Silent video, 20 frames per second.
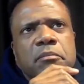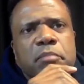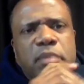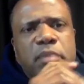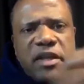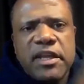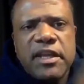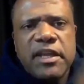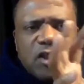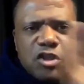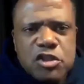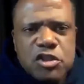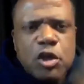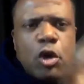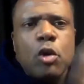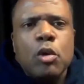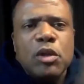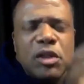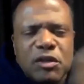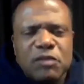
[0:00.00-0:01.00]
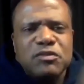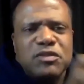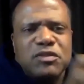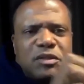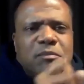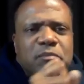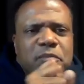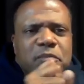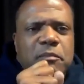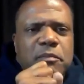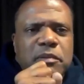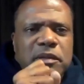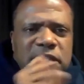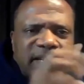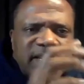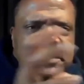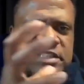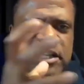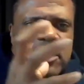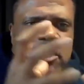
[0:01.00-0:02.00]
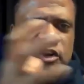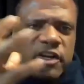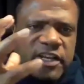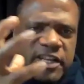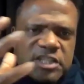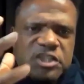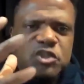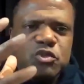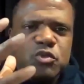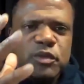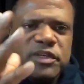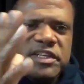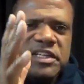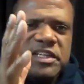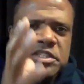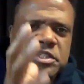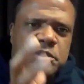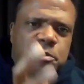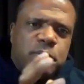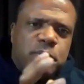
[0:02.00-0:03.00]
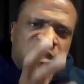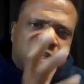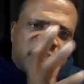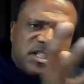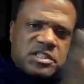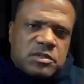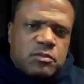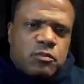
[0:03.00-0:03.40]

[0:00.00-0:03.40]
being stolen from some place, that our history gets displaced,